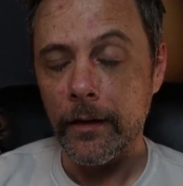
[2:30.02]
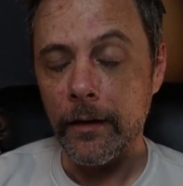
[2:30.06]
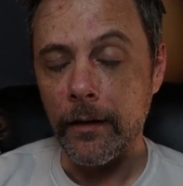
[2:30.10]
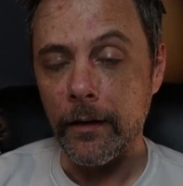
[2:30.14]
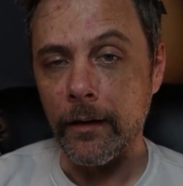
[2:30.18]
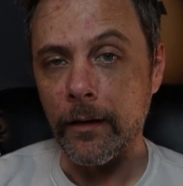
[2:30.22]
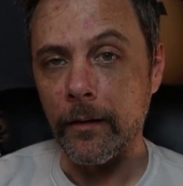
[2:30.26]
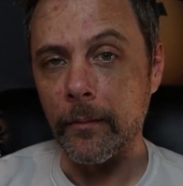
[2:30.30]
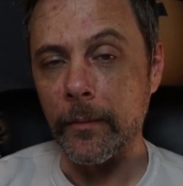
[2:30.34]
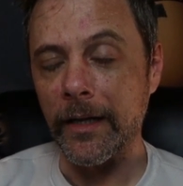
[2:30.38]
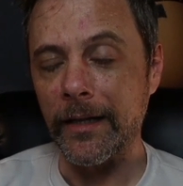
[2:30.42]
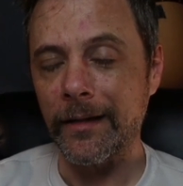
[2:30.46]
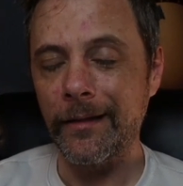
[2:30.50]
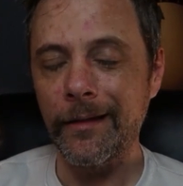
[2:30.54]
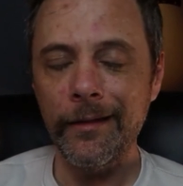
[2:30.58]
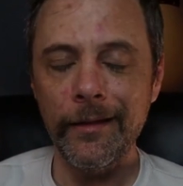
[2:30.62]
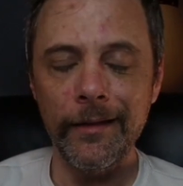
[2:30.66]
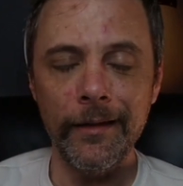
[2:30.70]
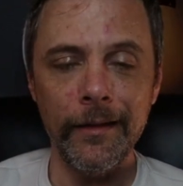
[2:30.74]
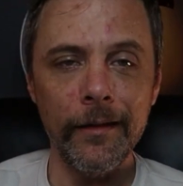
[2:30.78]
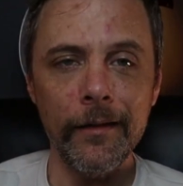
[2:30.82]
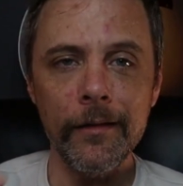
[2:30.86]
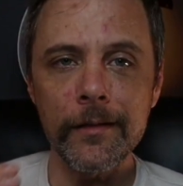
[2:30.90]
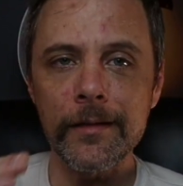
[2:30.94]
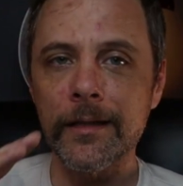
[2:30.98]
And
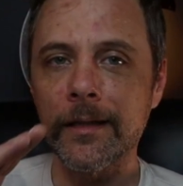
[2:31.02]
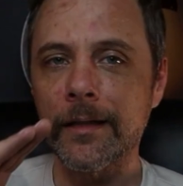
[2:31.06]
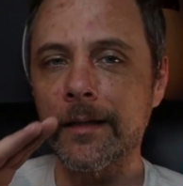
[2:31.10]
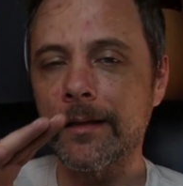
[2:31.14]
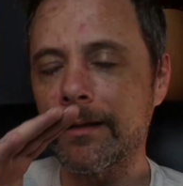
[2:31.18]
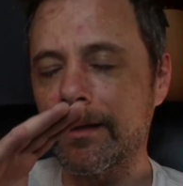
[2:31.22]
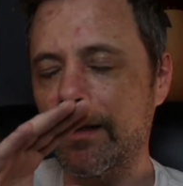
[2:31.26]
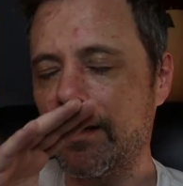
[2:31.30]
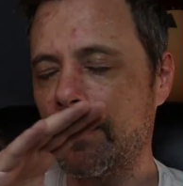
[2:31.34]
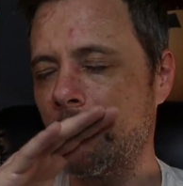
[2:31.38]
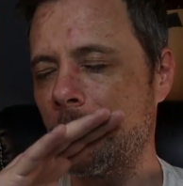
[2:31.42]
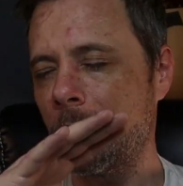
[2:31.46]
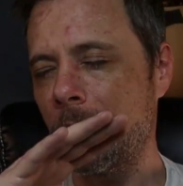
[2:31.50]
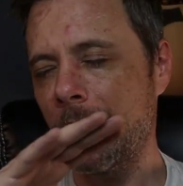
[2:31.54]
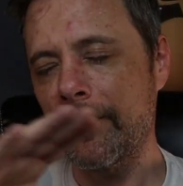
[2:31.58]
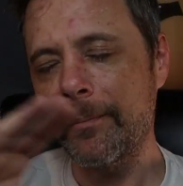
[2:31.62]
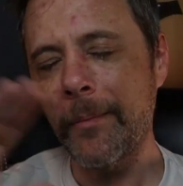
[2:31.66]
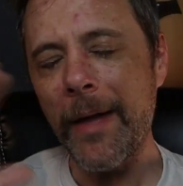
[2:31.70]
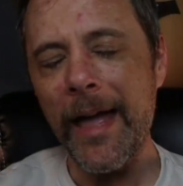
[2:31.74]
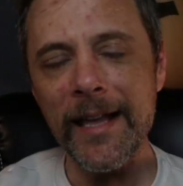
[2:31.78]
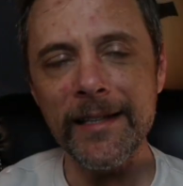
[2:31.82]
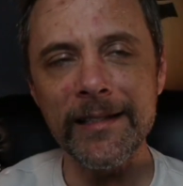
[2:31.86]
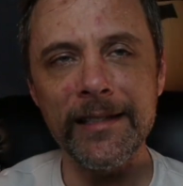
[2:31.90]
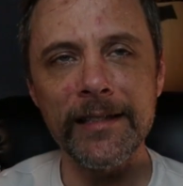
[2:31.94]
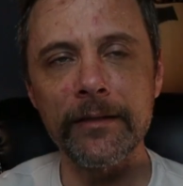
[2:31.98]
there's a
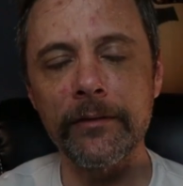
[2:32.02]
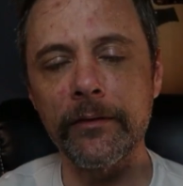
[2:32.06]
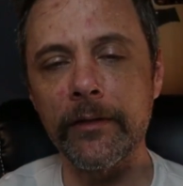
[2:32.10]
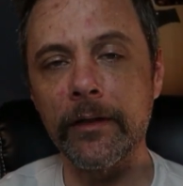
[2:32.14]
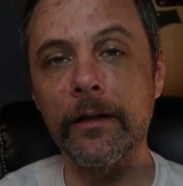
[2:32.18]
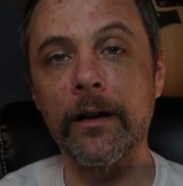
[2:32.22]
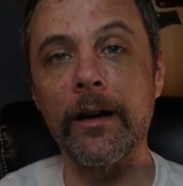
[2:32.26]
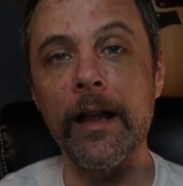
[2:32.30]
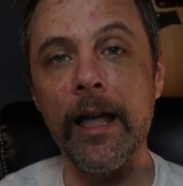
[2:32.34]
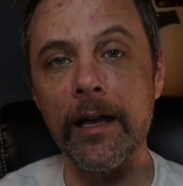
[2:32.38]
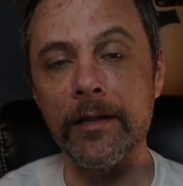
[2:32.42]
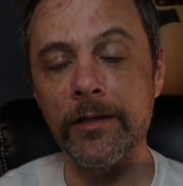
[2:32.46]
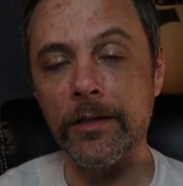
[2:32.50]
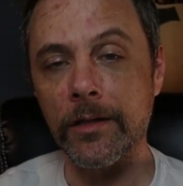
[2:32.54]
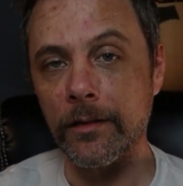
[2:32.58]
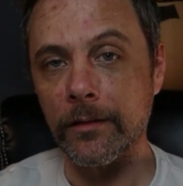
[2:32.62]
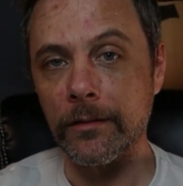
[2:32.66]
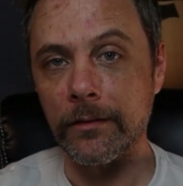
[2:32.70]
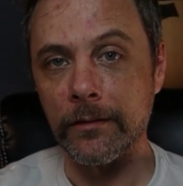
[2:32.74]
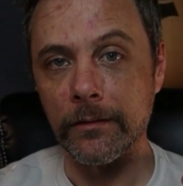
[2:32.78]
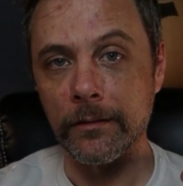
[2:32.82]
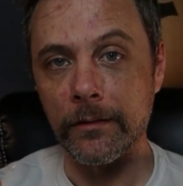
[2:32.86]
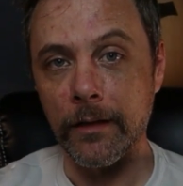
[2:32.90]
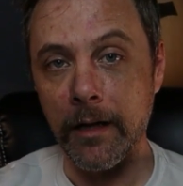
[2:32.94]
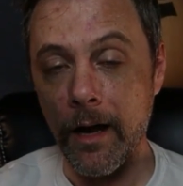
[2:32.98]
massive
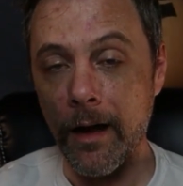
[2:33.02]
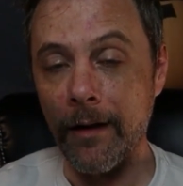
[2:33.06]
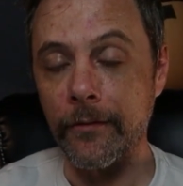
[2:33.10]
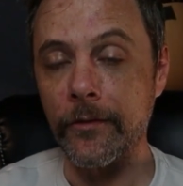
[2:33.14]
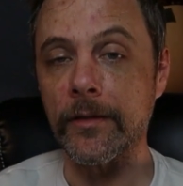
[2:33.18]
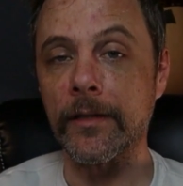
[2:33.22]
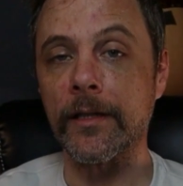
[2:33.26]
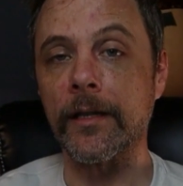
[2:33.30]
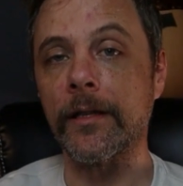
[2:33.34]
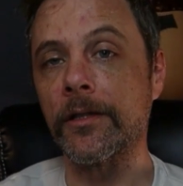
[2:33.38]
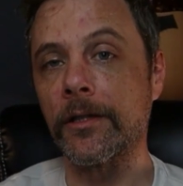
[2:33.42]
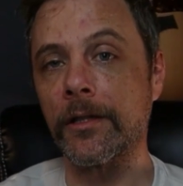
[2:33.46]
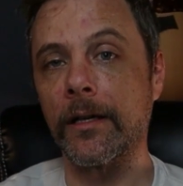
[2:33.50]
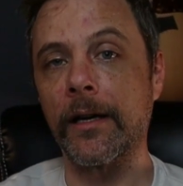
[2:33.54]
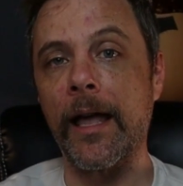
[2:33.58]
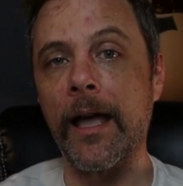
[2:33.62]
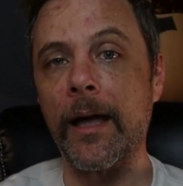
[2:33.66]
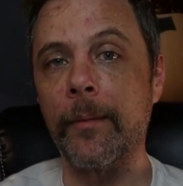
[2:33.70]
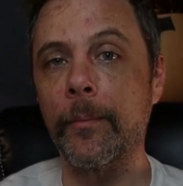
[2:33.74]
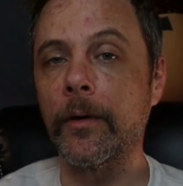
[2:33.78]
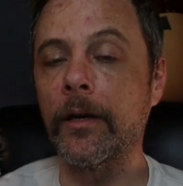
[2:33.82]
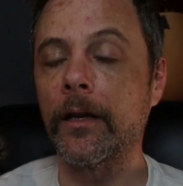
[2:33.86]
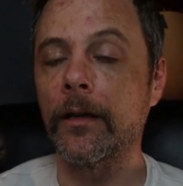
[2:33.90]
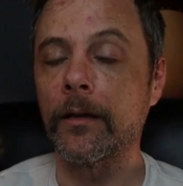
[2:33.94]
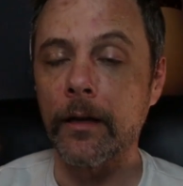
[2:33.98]
international conversation
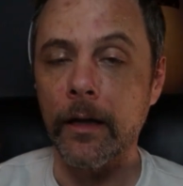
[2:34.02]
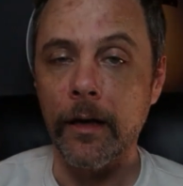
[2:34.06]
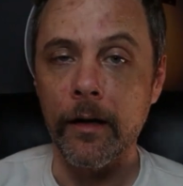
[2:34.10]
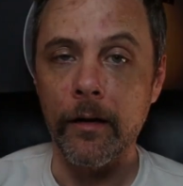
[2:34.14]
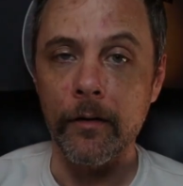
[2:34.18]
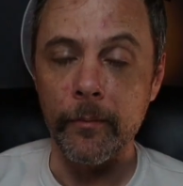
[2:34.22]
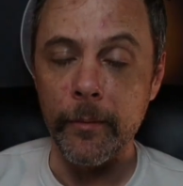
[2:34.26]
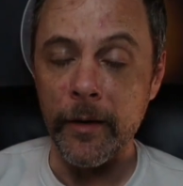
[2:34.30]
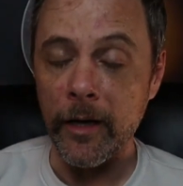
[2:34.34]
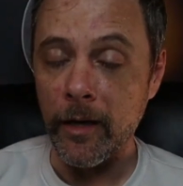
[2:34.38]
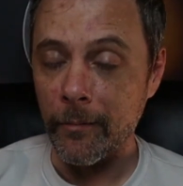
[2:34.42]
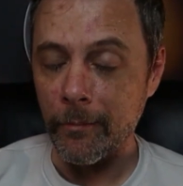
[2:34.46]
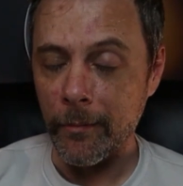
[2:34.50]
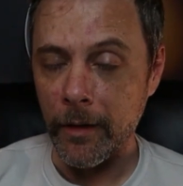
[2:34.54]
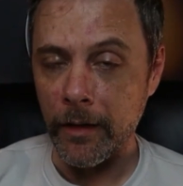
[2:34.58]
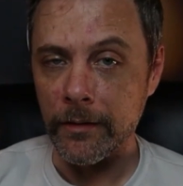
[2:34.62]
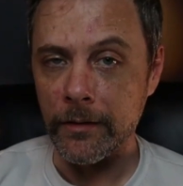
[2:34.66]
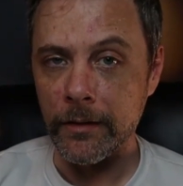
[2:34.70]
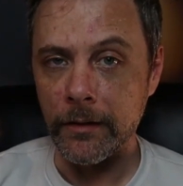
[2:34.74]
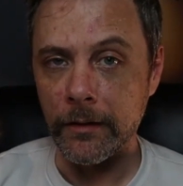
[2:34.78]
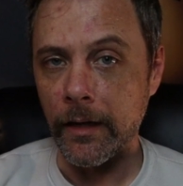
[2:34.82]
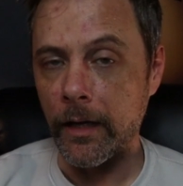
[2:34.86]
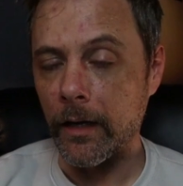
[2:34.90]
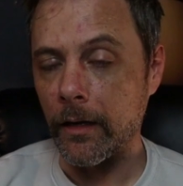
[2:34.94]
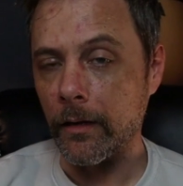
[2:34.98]
happening now about
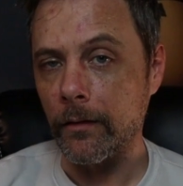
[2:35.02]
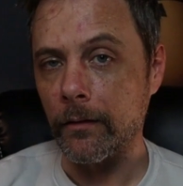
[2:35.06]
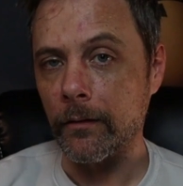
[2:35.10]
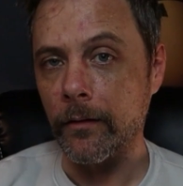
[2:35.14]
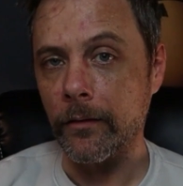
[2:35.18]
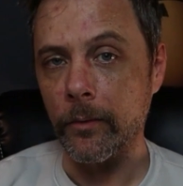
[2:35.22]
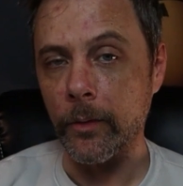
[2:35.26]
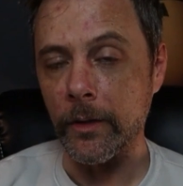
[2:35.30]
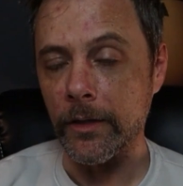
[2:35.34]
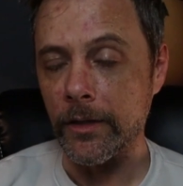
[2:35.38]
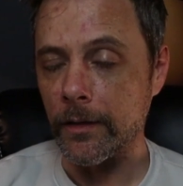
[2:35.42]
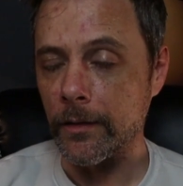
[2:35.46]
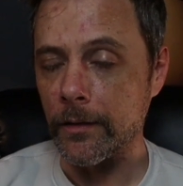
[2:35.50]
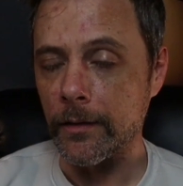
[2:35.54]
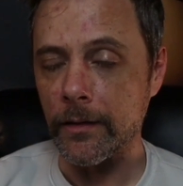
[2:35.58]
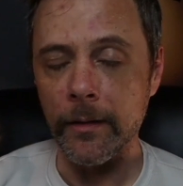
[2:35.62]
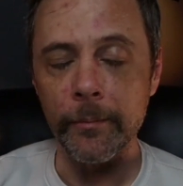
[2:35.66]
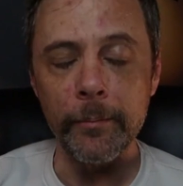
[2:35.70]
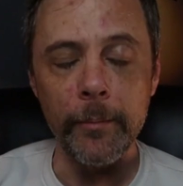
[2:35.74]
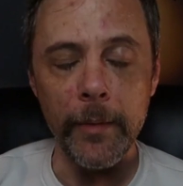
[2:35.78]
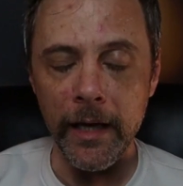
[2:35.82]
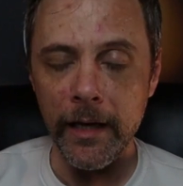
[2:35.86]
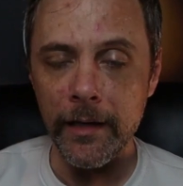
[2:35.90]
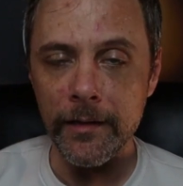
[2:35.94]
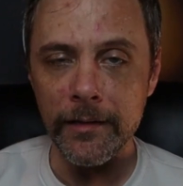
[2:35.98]
mental health, which is
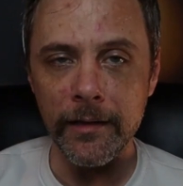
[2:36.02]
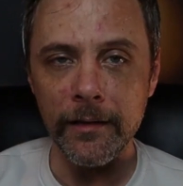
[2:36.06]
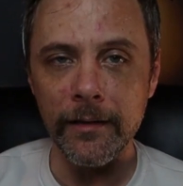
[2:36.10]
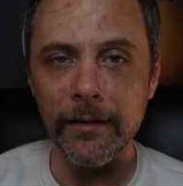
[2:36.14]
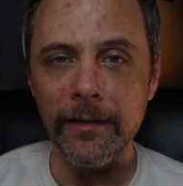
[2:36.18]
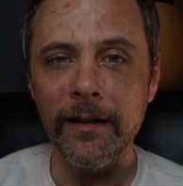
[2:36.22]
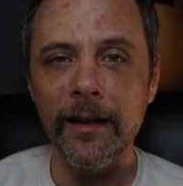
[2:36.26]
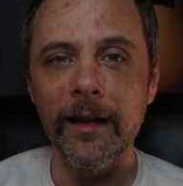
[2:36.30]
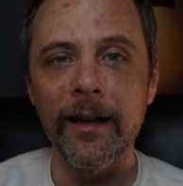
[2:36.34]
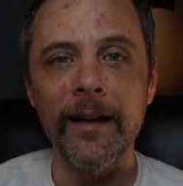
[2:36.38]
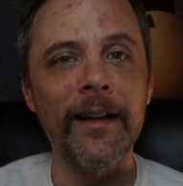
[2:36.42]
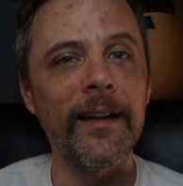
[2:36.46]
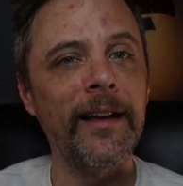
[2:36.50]
amazing.